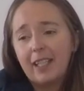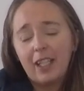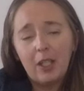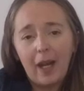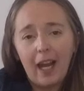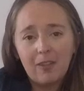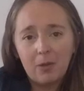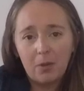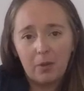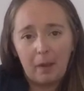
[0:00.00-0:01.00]
you have
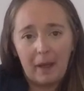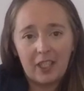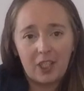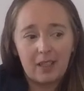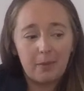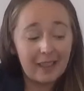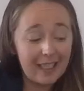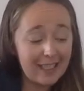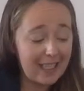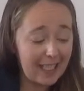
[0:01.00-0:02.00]
to roll with the punches, but
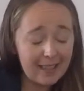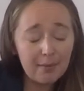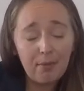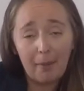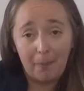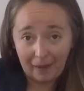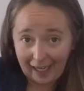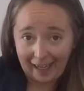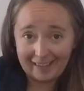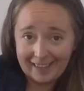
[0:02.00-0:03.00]
this is my
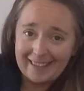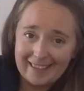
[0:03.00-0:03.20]
plan.